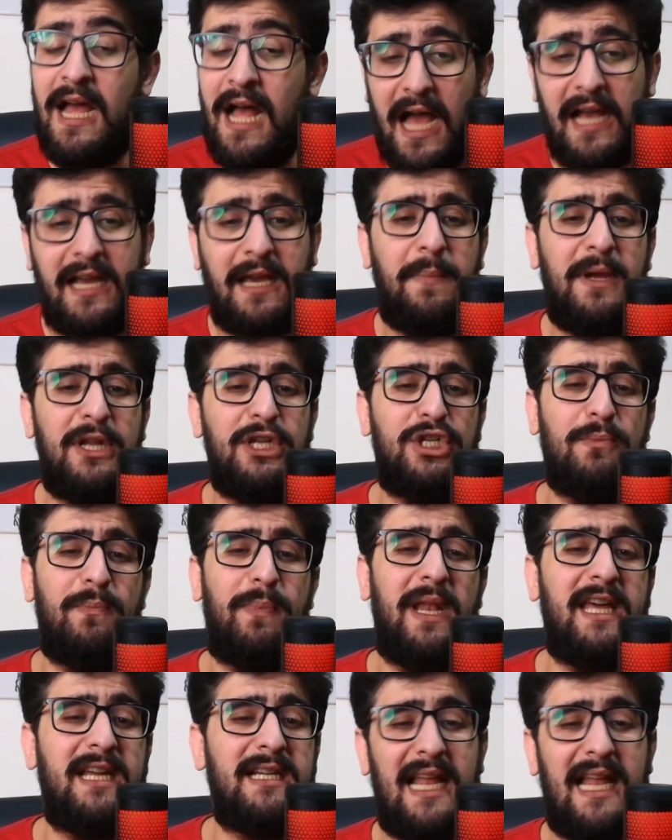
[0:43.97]
I can mention
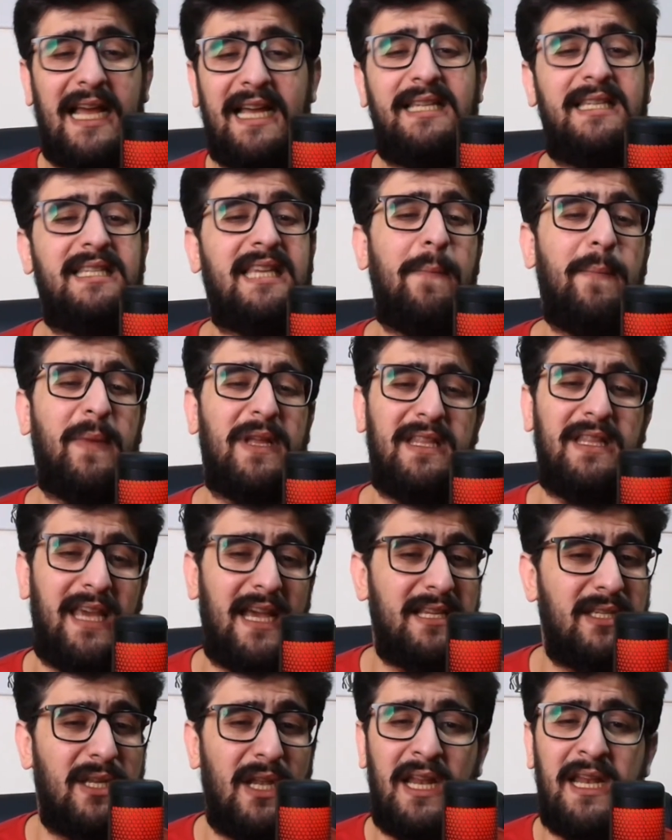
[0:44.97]
players like Samed
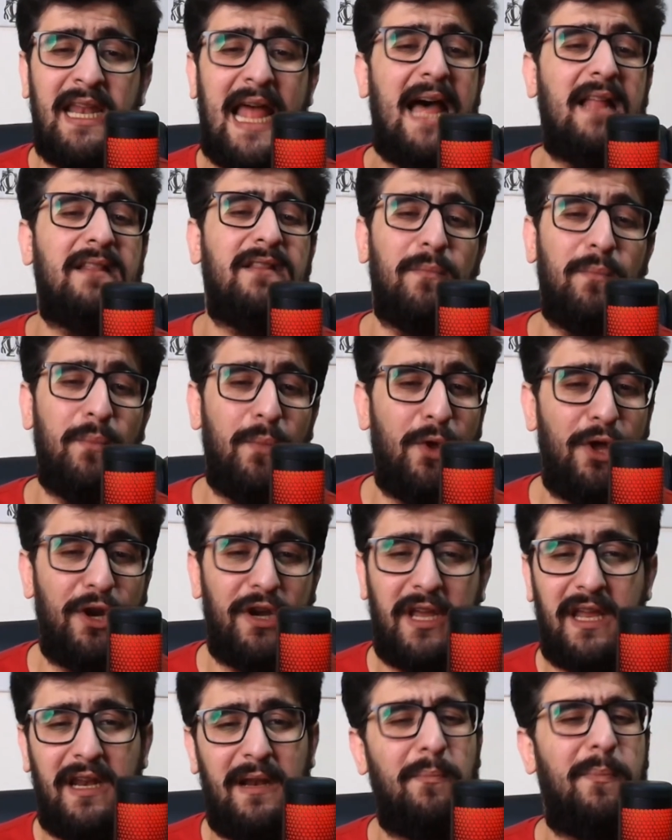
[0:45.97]
Yassel and Adam
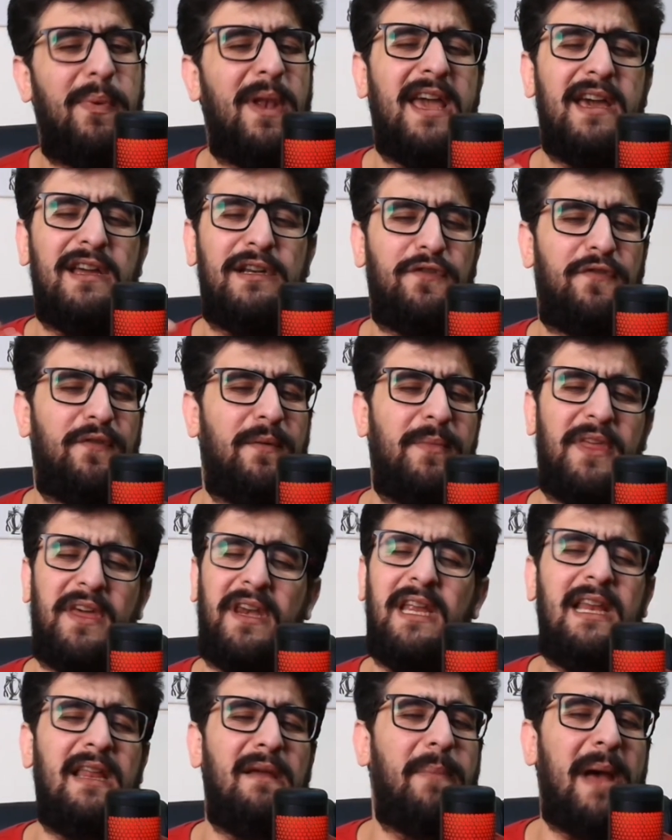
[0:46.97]
Morgan, and players from the
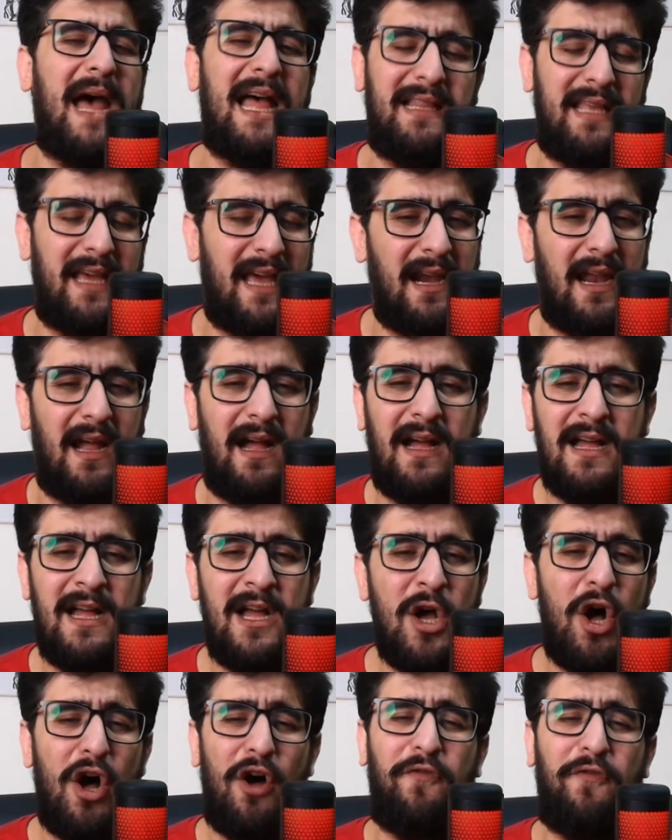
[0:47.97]
really bad era
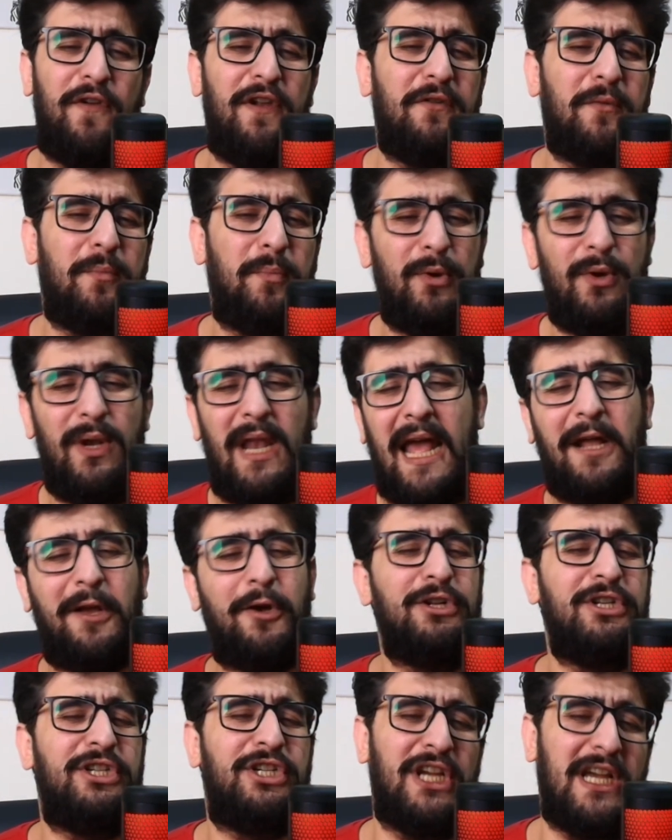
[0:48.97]
of Liverpool like
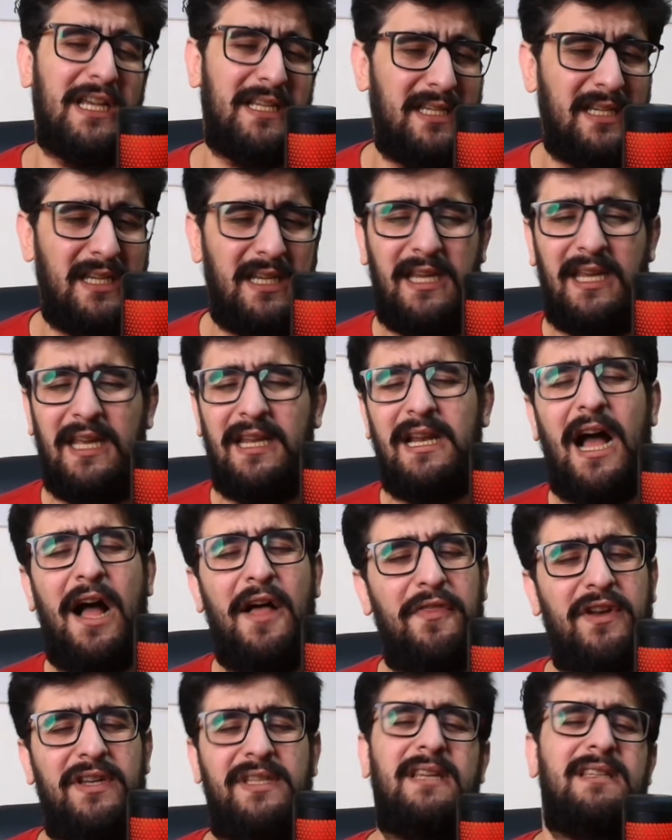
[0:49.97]
Konchesky and
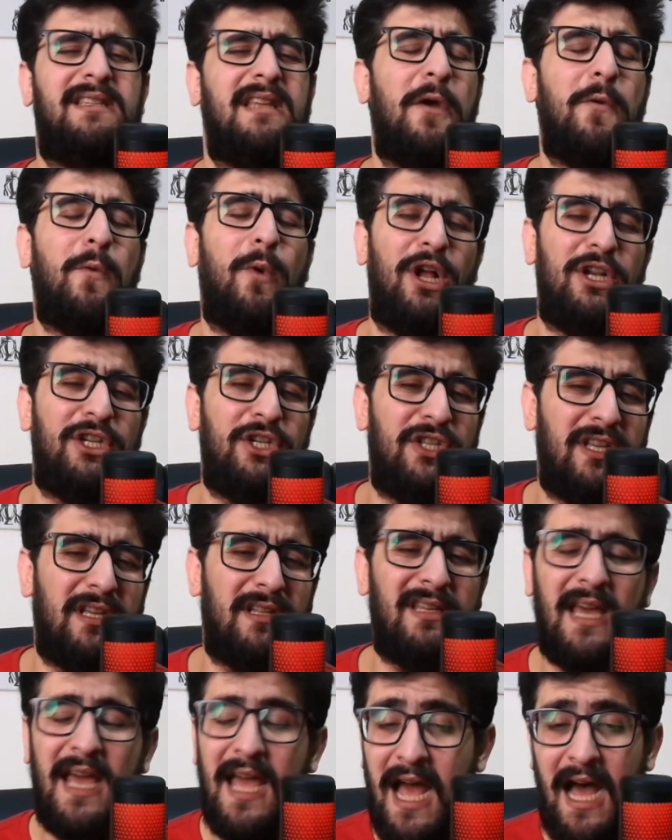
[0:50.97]
others. Yes, I watched it.